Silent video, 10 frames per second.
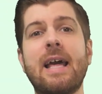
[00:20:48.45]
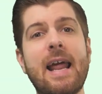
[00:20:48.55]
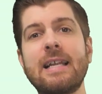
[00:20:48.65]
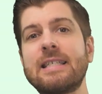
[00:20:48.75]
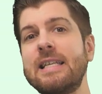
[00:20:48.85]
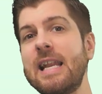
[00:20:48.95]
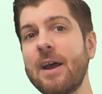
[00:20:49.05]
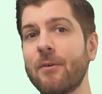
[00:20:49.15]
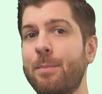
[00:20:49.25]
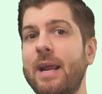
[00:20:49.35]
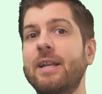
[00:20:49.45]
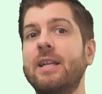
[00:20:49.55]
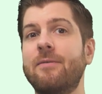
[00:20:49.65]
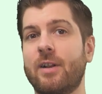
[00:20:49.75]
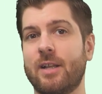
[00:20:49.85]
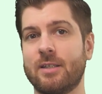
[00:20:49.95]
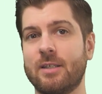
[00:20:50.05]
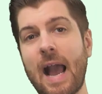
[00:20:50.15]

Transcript: that has never paid a dividend.